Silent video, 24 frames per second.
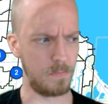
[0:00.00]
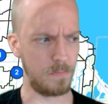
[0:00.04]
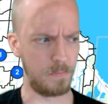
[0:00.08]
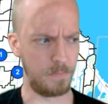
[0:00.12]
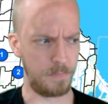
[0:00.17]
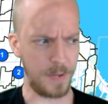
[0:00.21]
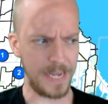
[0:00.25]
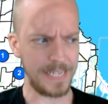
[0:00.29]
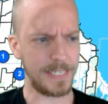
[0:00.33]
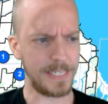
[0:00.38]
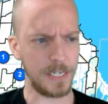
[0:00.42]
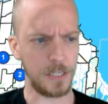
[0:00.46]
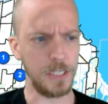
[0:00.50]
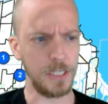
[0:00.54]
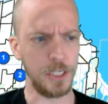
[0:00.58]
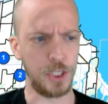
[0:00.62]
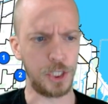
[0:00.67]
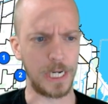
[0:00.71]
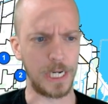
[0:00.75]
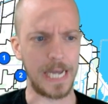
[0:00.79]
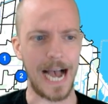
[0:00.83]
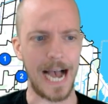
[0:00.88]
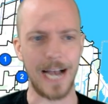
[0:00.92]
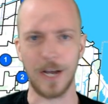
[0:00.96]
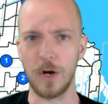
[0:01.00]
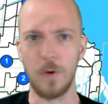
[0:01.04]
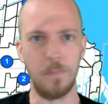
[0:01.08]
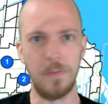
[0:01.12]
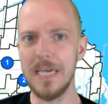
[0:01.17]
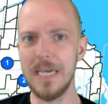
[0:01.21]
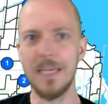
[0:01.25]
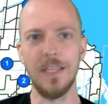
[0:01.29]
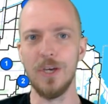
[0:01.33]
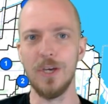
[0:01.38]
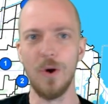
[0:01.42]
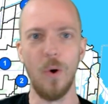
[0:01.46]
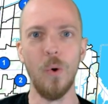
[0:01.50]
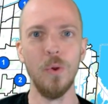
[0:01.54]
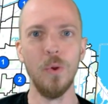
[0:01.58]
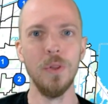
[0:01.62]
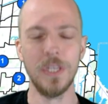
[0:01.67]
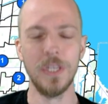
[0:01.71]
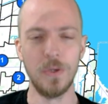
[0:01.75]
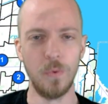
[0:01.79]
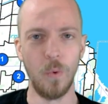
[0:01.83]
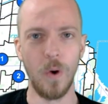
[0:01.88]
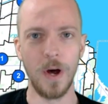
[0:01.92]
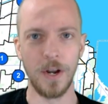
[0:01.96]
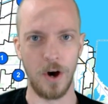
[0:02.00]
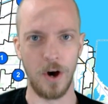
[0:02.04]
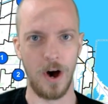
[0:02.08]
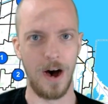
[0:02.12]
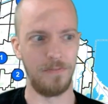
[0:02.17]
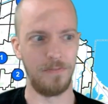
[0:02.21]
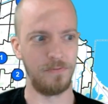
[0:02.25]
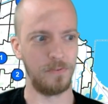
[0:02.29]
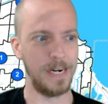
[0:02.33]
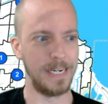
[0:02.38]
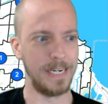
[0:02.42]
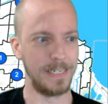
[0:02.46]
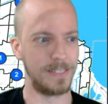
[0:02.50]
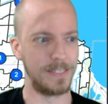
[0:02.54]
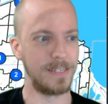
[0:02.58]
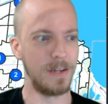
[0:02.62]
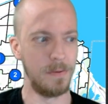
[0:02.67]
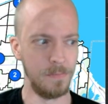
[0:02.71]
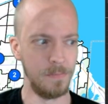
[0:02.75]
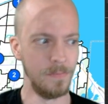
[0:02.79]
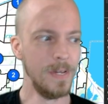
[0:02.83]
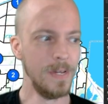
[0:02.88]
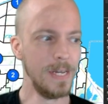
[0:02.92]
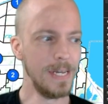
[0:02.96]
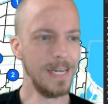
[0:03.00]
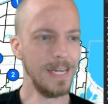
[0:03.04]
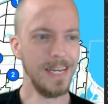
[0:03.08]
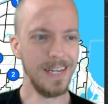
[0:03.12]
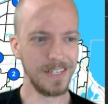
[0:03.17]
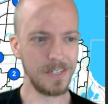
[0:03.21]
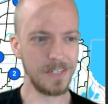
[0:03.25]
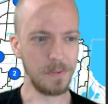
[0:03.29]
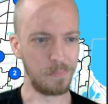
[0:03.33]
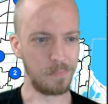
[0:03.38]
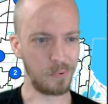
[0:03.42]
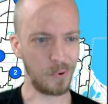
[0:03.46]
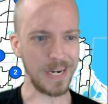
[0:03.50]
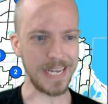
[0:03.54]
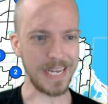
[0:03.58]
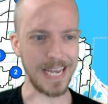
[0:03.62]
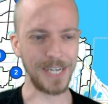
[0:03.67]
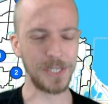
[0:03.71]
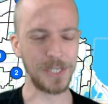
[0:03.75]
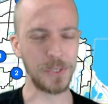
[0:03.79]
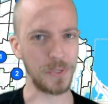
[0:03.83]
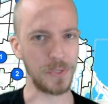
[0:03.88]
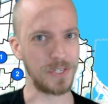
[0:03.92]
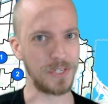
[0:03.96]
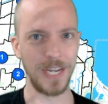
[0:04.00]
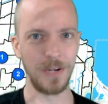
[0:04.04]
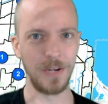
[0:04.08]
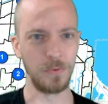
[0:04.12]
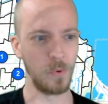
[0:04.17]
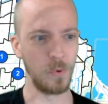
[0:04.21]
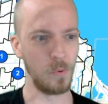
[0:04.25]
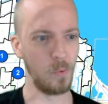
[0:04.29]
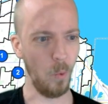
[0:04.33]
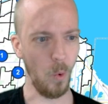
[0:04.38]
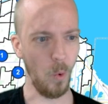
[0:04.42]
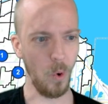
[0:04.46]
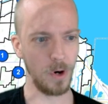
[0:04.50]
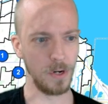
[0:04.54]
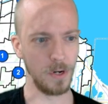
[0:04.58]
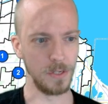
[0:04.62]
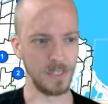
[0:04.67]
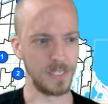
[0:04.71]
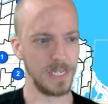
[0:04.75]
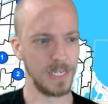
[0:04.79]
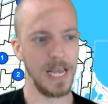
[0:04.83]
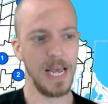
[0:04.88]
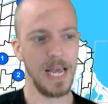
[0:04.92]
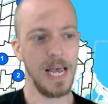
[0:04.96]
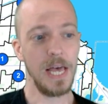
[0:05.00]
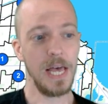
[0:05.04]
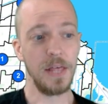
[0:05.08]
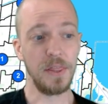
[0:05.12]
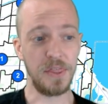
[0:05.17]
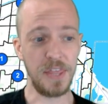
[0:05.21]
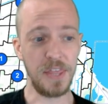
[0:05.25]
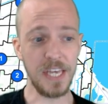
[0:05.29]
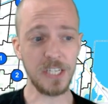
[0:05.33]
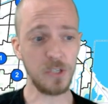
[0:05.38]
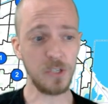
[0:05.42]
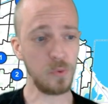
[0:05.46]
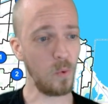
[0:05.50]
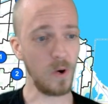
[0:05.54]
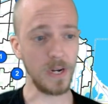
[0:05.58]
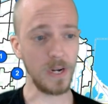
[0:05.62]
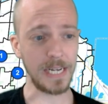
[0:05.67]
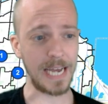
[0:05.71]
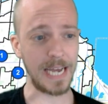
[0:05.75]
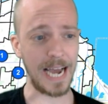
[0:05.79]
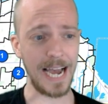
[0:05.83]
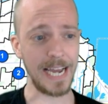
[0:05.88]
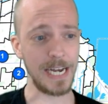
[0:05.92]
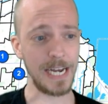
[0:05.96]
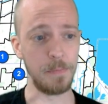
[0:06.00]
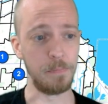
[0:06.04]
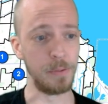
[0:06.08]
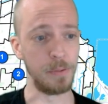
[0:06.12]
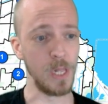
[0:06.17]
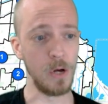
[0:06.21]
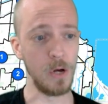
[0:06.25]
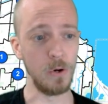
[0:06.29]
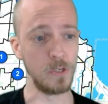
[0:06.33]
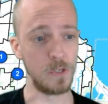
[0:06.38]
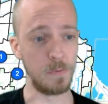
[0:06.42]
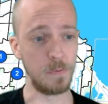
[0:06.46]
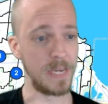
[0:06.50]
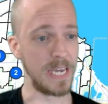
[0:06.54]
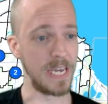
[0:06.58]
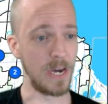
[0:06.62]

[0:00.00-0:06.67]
basically Chicago being the only one offering some pretty interesting rewards, this one kind of blows me